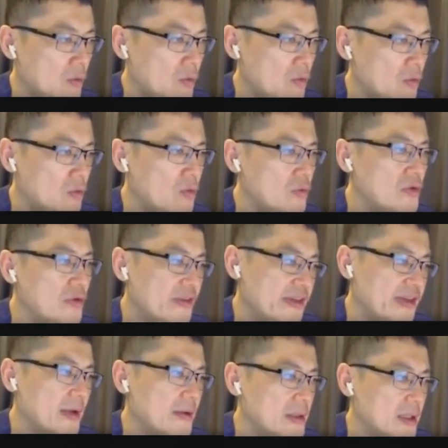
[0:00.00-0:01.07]
who to
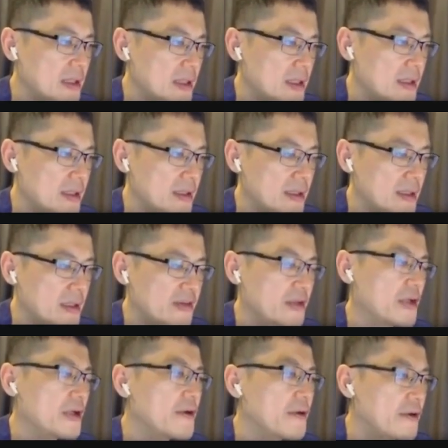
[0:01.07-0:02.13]
sell the
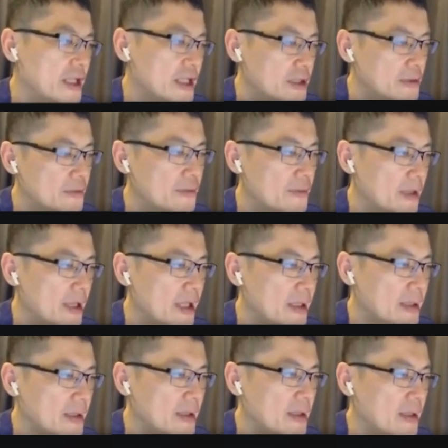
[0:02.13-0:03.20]
security to, right?
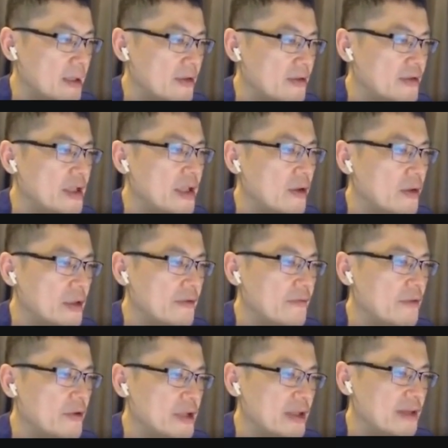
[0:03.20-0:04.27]
So in order
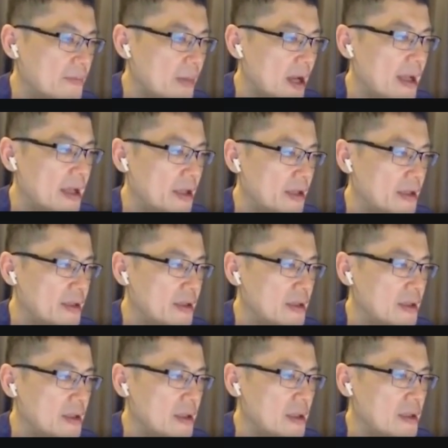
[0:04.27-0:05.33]
for this buyer
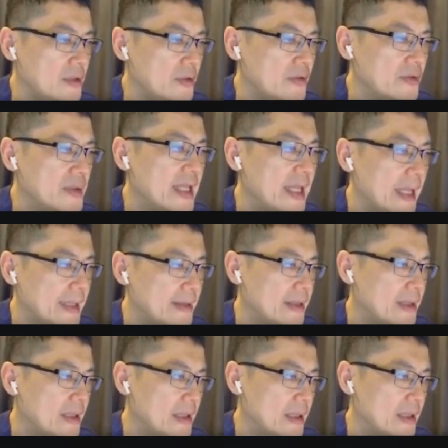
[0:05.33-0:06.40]
to get
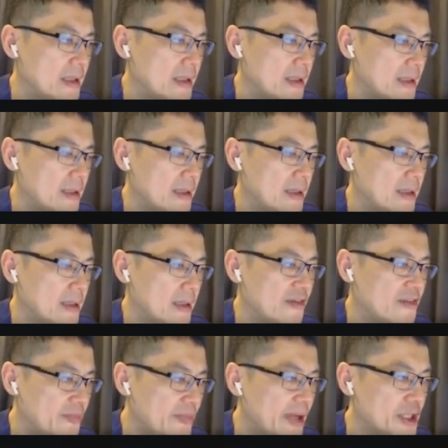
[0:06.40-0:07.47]
the
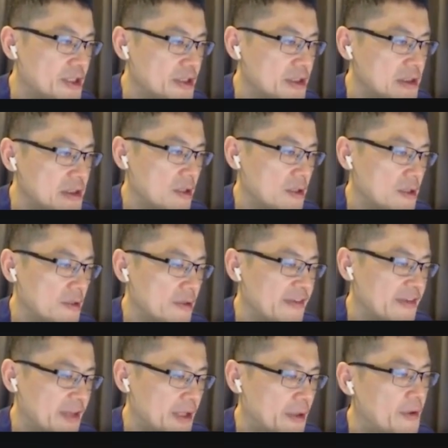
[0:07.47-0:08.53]
special
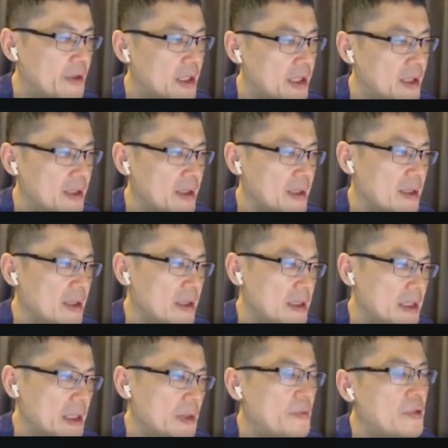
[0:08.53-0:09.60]
security,
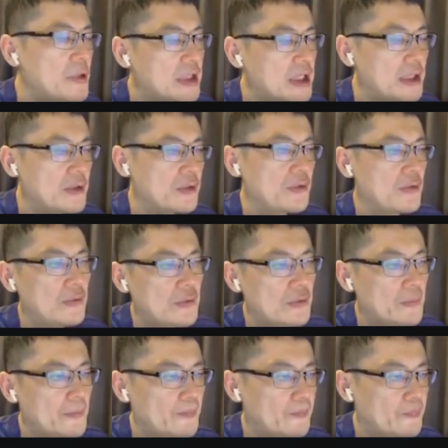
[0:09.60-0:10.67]
they would need
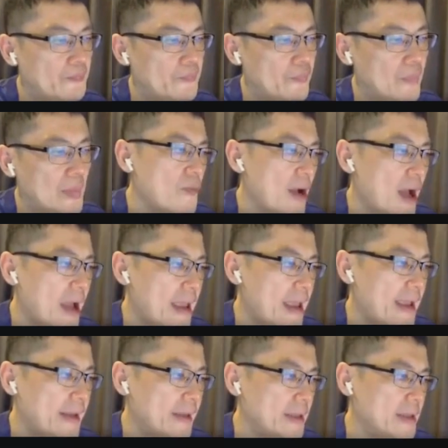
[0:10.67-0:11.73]
to buy
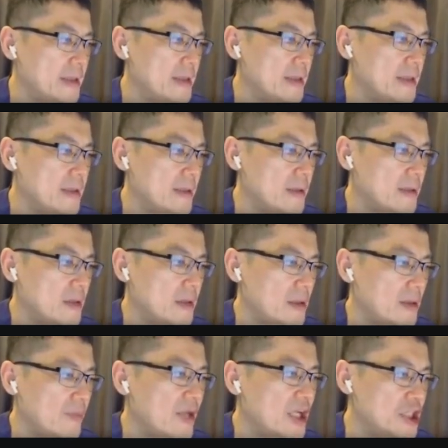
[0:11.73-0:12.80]
at a
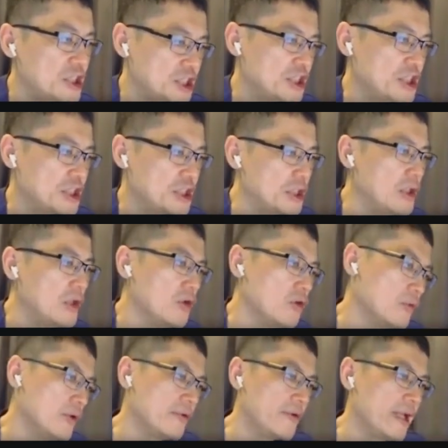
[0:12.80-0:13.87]
much
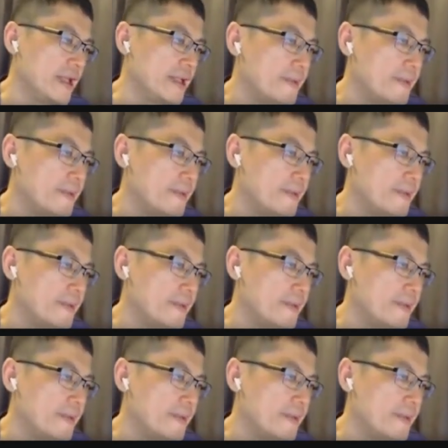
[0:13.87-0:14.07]
lower rate.